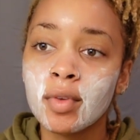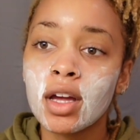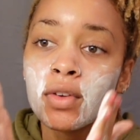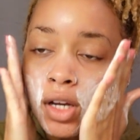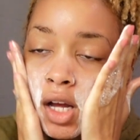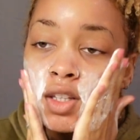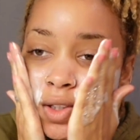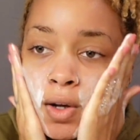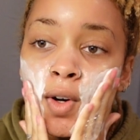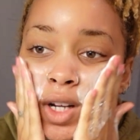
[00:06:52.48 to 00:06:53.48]
if you guys
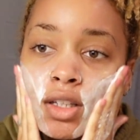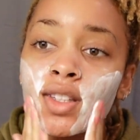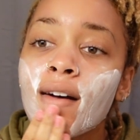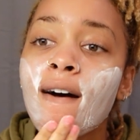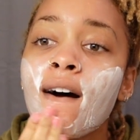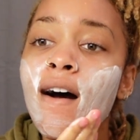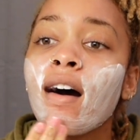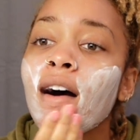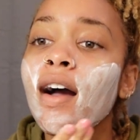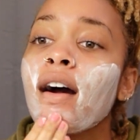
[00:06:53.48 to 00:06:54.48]
notice,
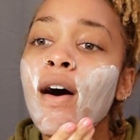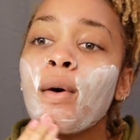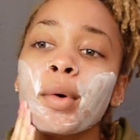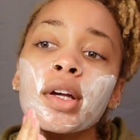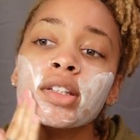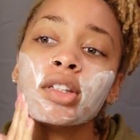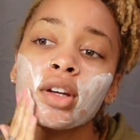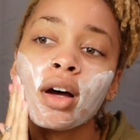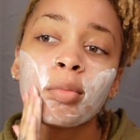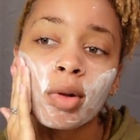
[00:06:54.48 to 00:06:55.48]
I always
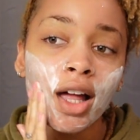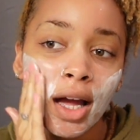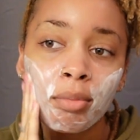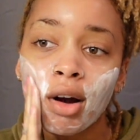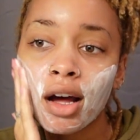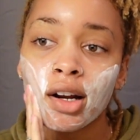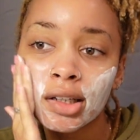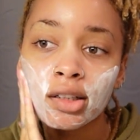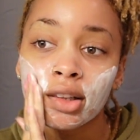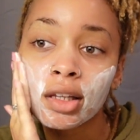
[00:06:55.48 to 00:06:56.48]
apply
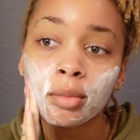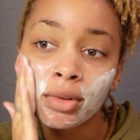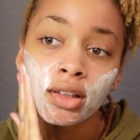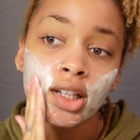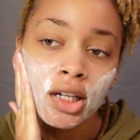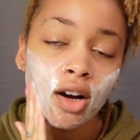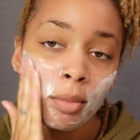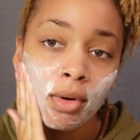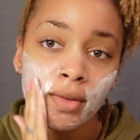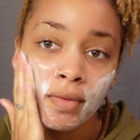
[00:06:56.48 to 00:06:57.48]
product liberally
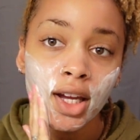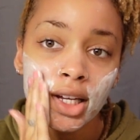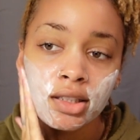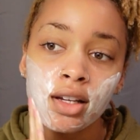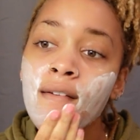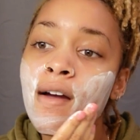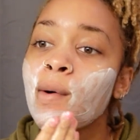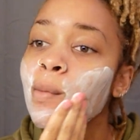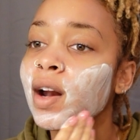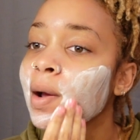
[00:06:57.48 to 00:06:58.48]
on my face.
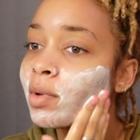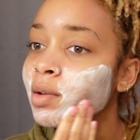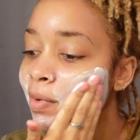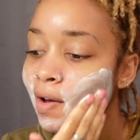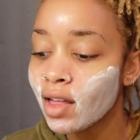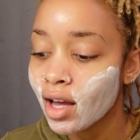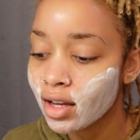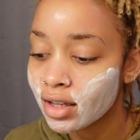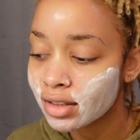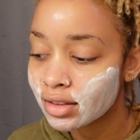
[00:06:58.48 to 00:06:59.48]
And what I mean by
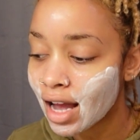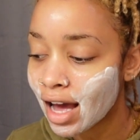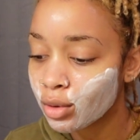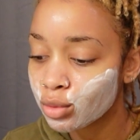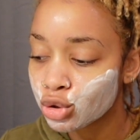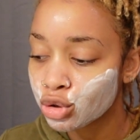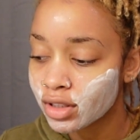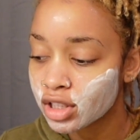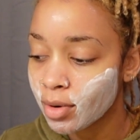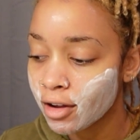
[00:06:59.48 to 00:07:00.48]
that is I don't
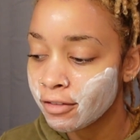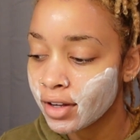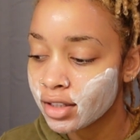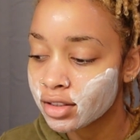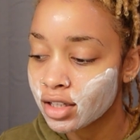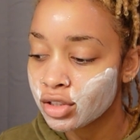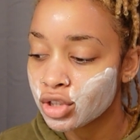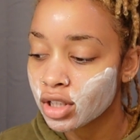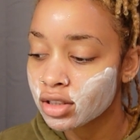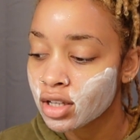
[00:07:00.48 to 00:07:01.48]
drench my face and
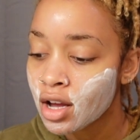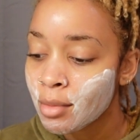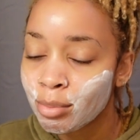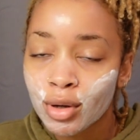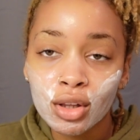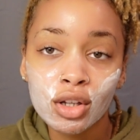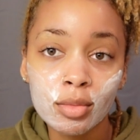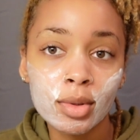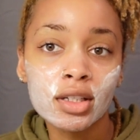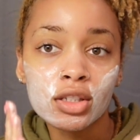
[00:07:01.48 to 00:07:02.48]
just put a little
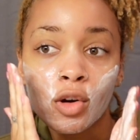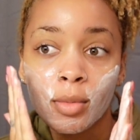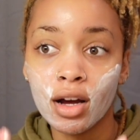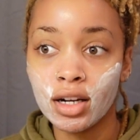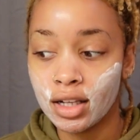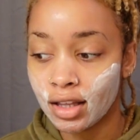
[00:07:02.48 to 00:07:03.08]
bit of soap on it.